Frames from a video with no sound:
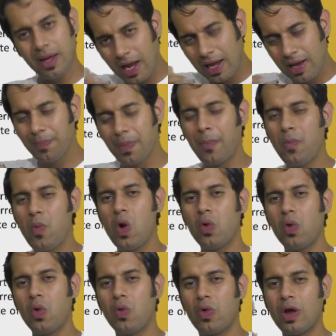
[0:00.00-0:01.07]
I'll
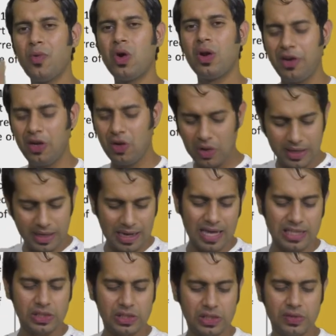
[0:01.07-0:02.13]
upload one more video, the
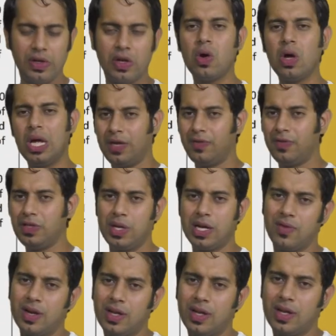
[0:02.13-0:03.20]
last video, which
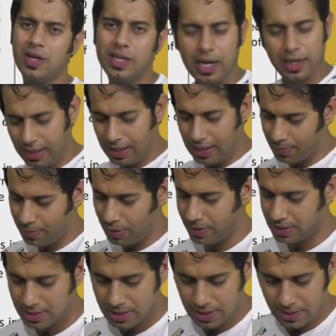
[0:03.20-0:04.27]
will cover the other
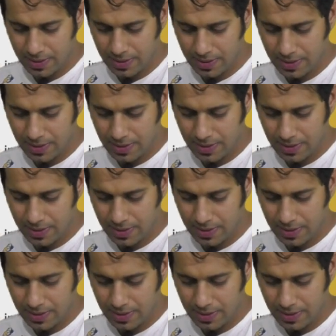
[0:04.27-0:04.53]
amendments.